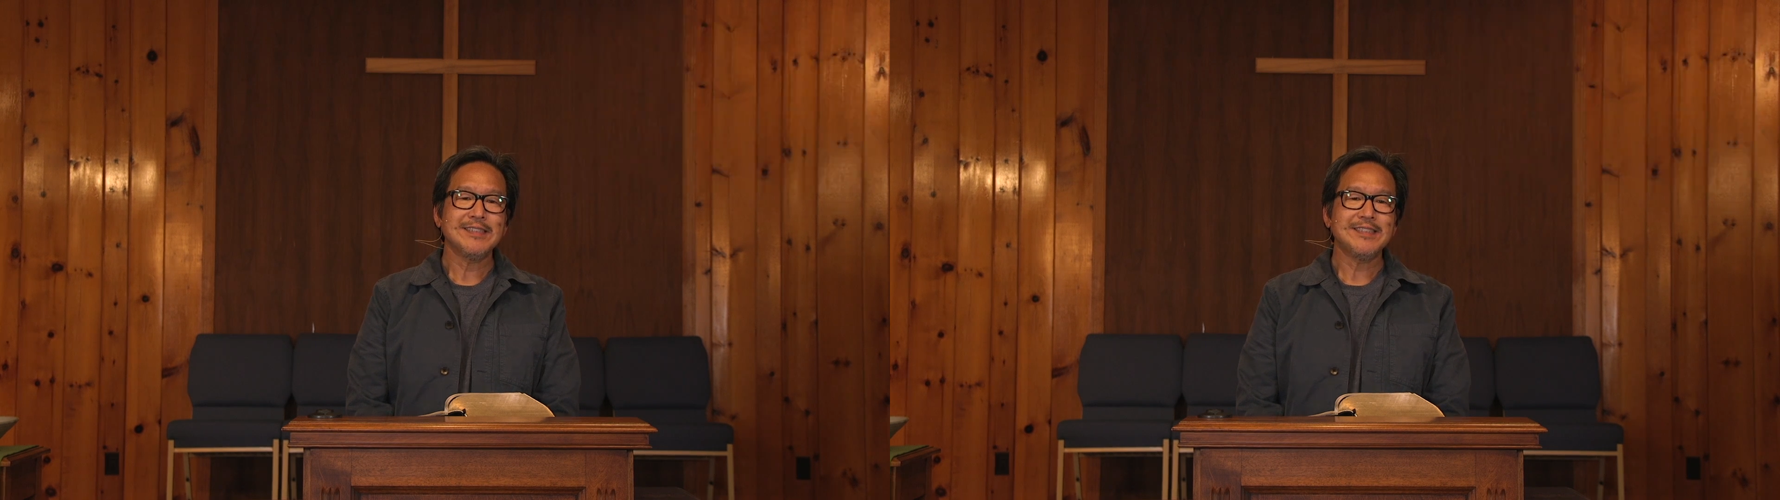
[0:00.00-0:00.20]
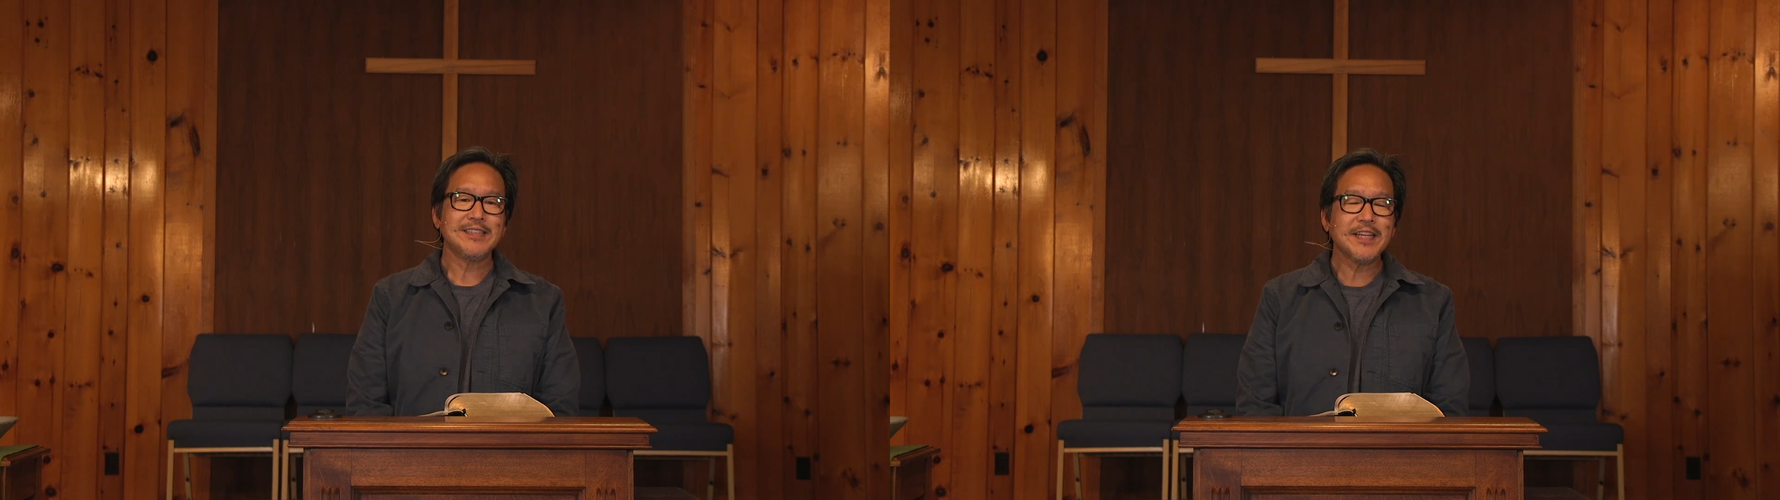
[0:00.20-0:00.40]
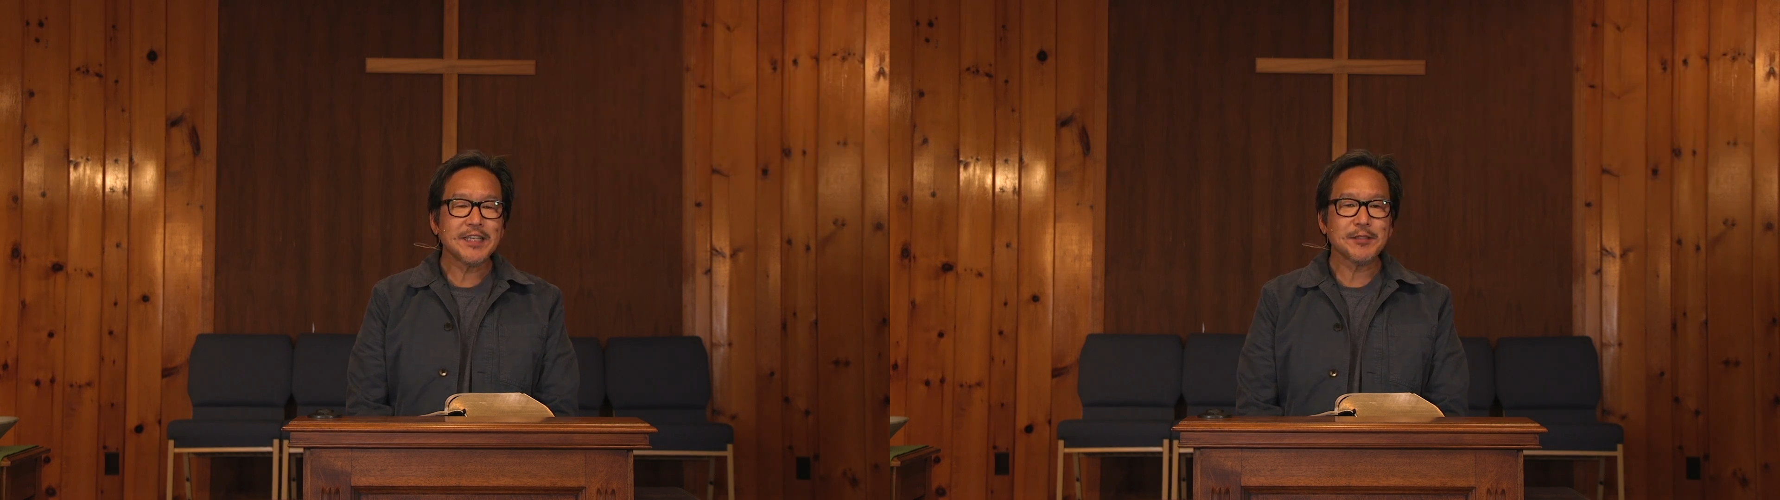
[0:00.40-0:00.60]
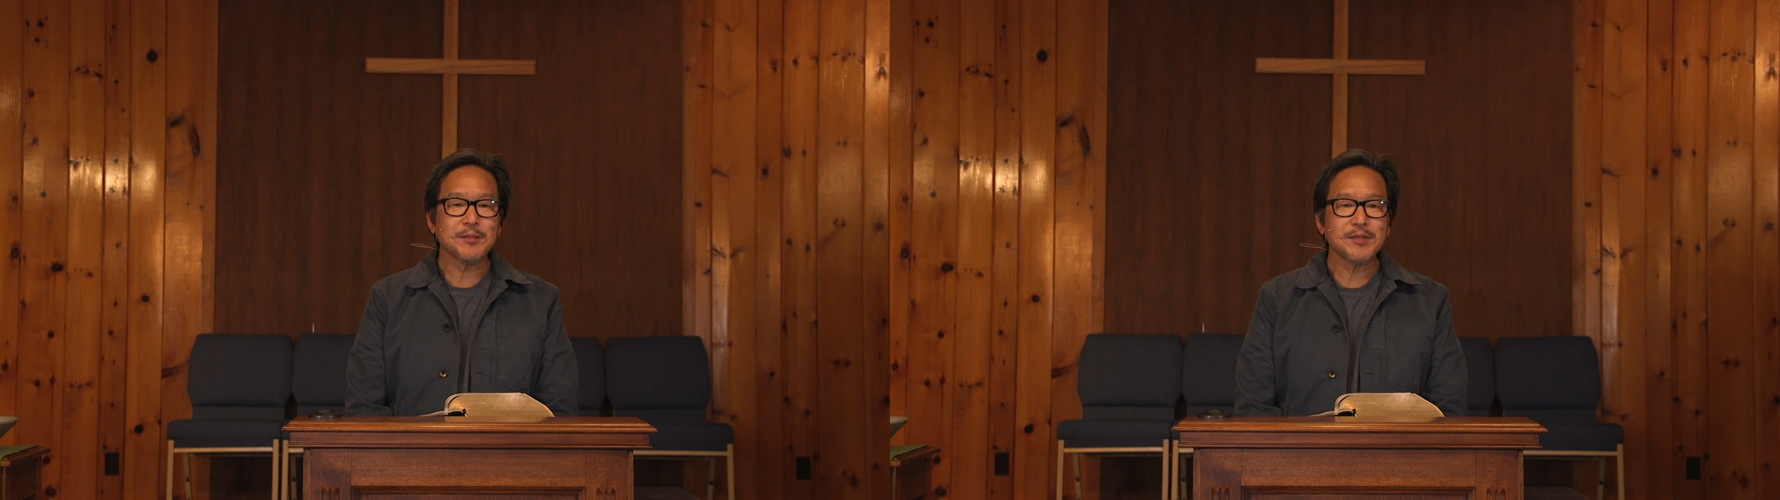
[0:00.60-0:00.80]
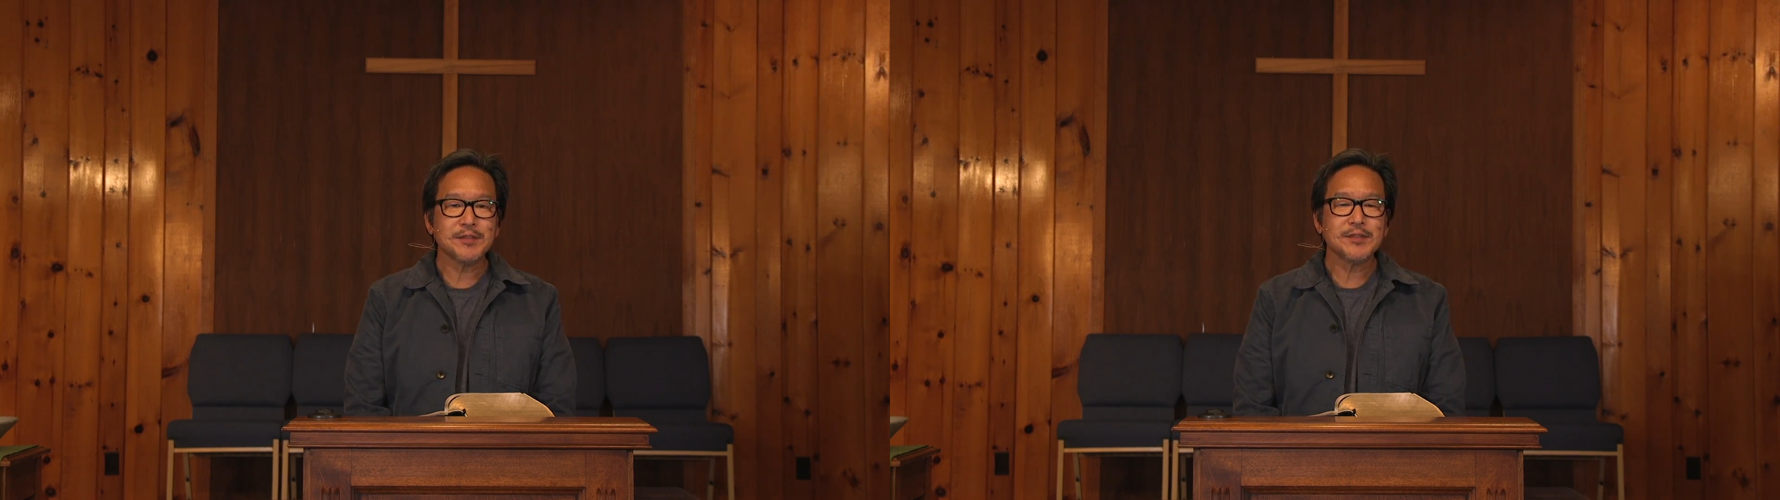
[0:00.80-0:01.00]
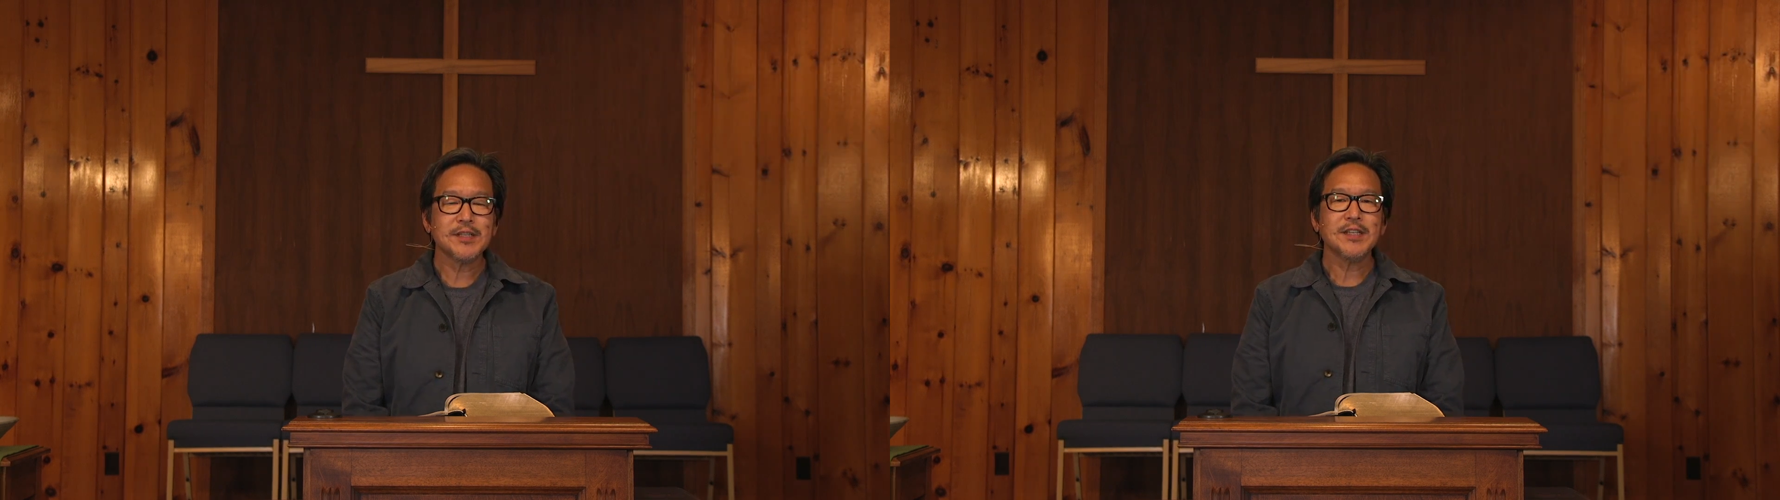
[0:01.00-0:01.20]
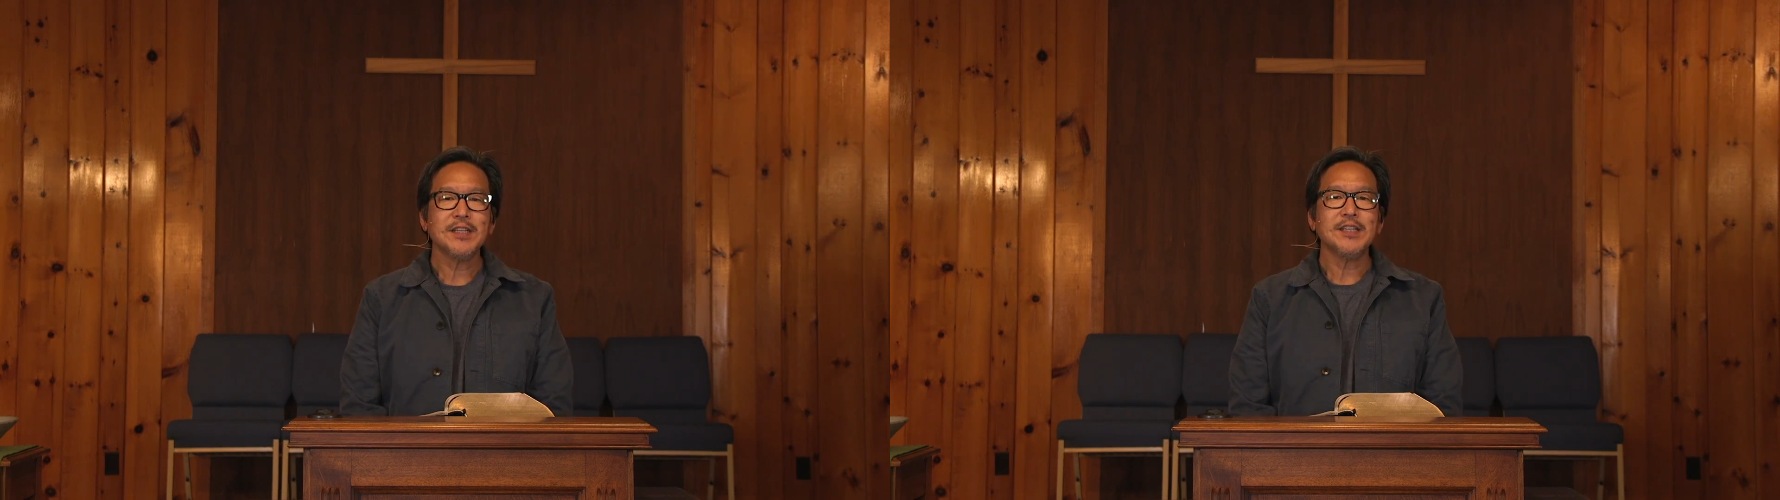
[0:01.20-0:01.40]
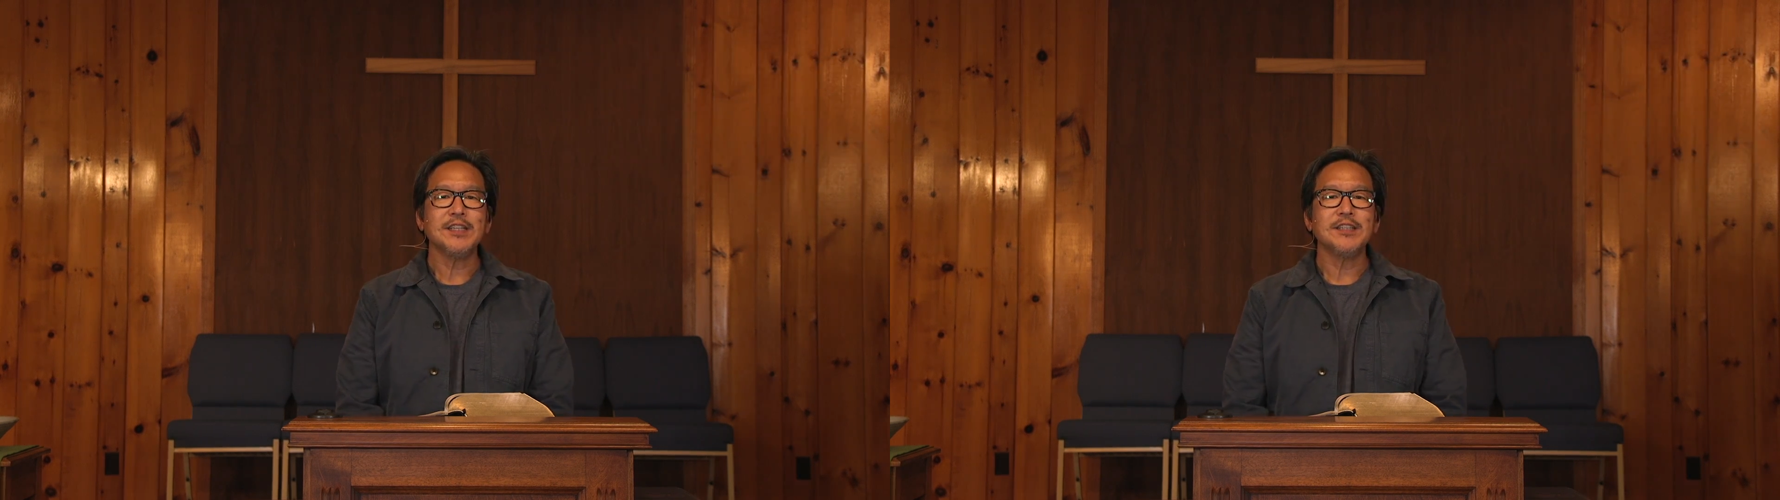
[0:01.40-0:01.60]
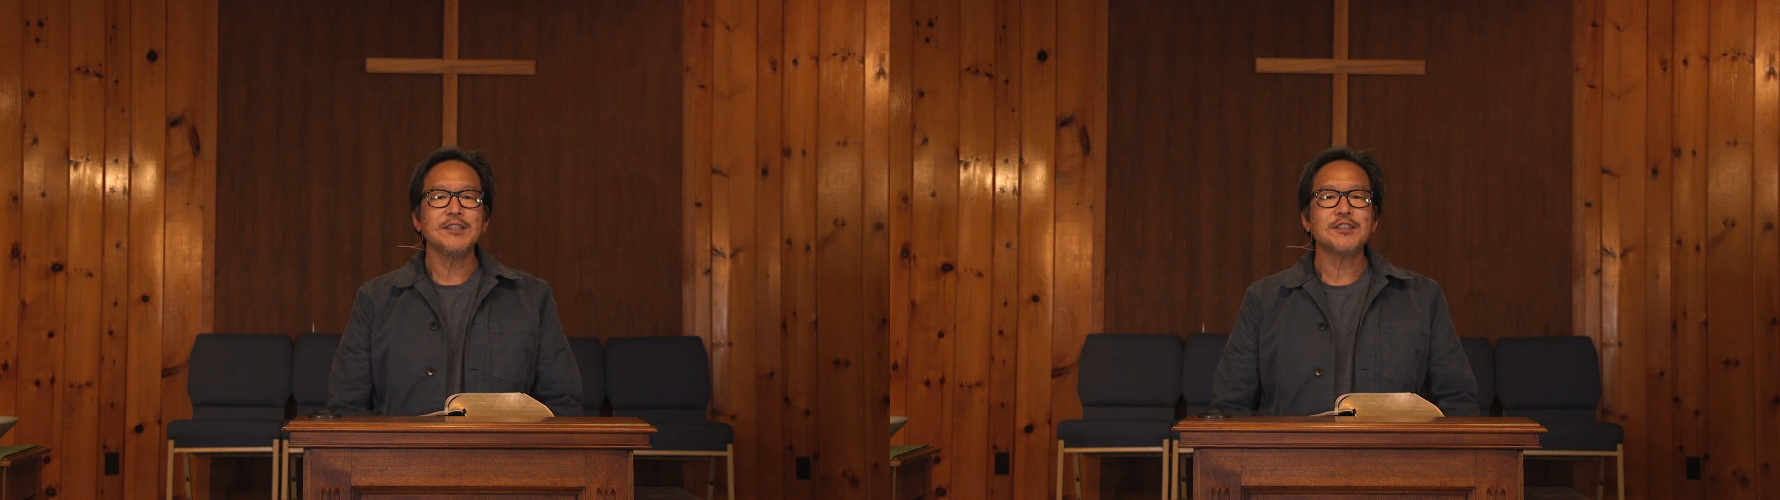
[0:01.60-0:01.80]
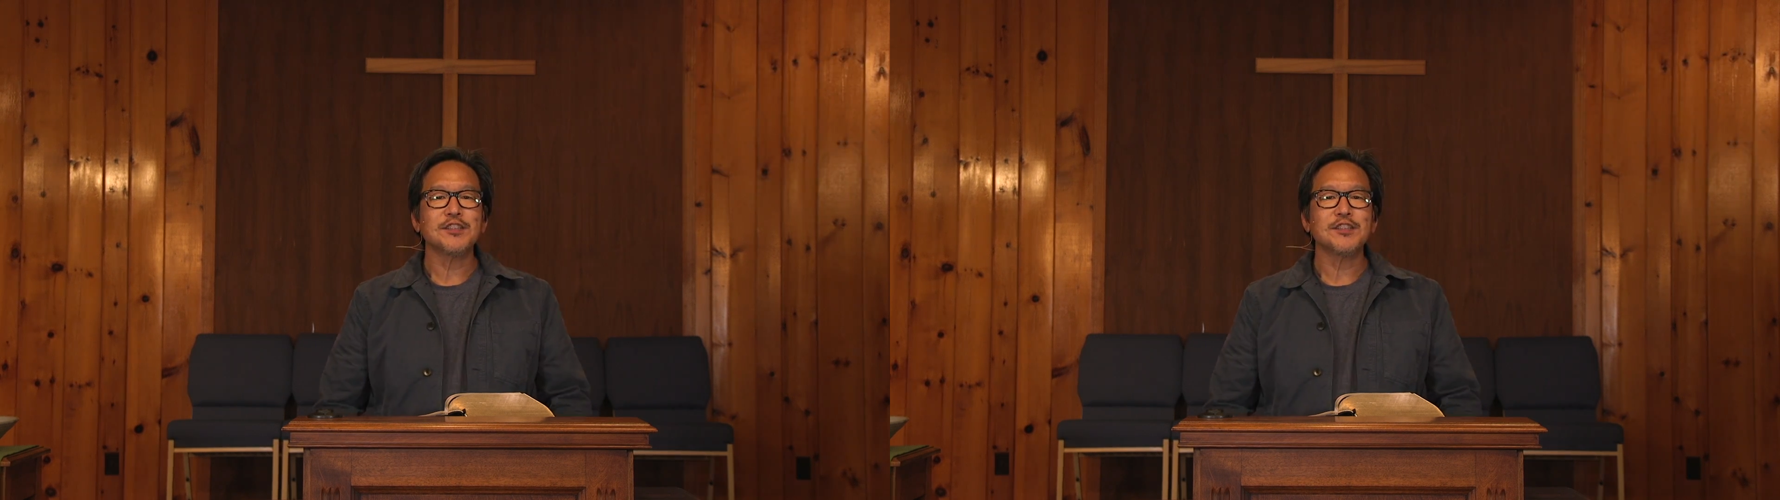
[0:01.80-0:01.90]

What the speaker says: James is